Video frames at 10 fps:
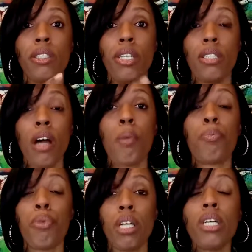These
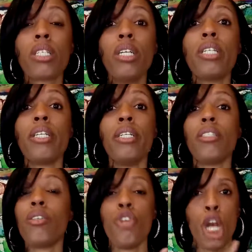umbrella
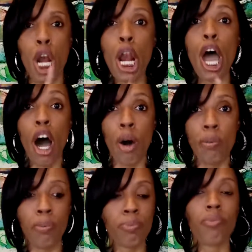cookies,
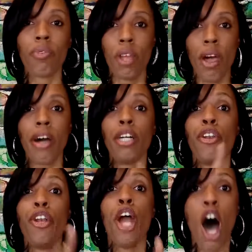no.
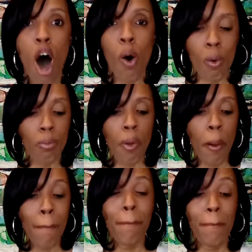No.
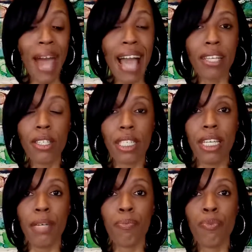Bad
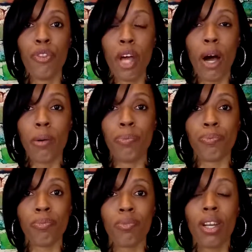cookie, no.
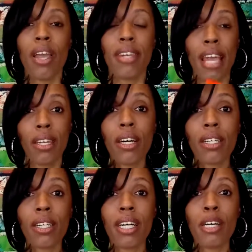They
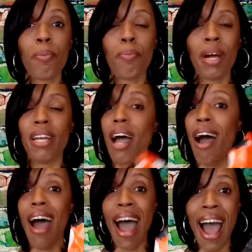look good, but
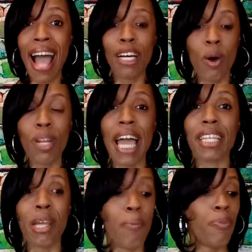I don't
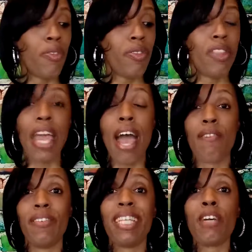like them. They
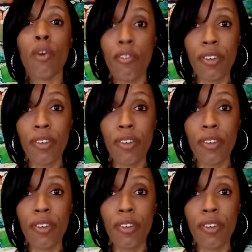have zero